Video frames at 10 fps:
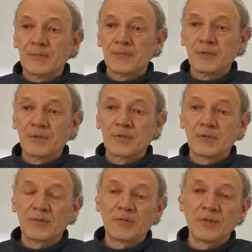Right,
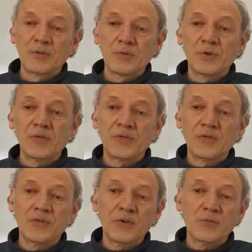and we also
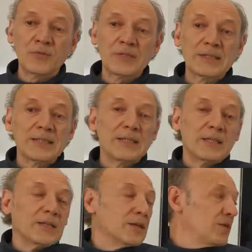found
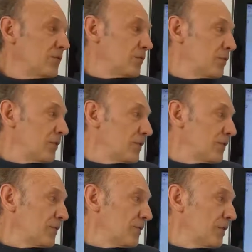physics
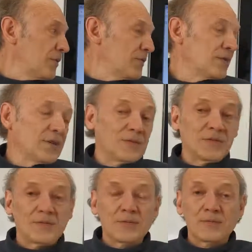says
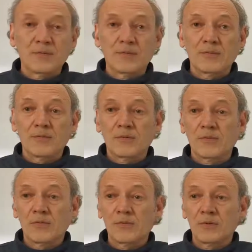yes.
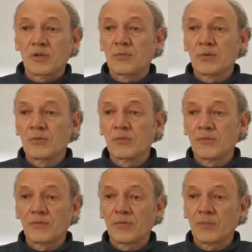So here we
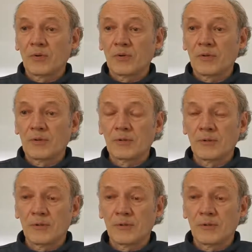use simple